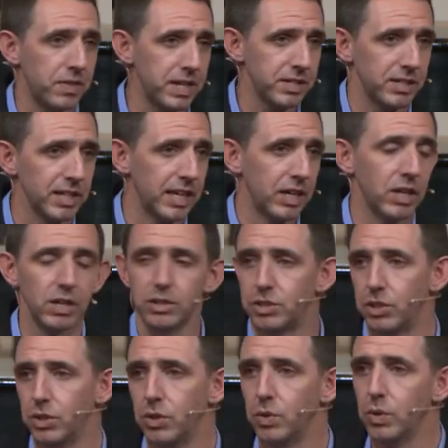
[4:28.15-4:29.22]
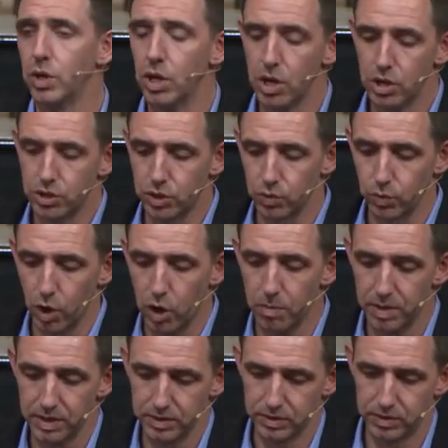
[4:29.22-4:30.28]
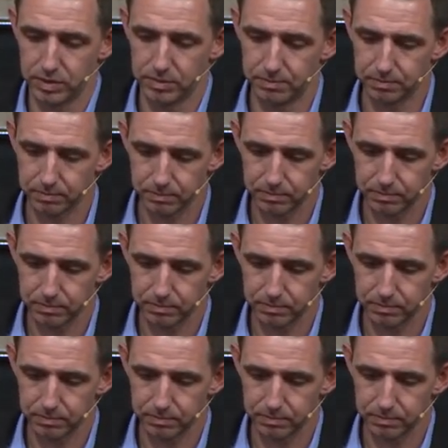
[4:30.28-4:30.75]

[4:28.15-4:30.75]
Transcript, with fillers: this letter to, to Romans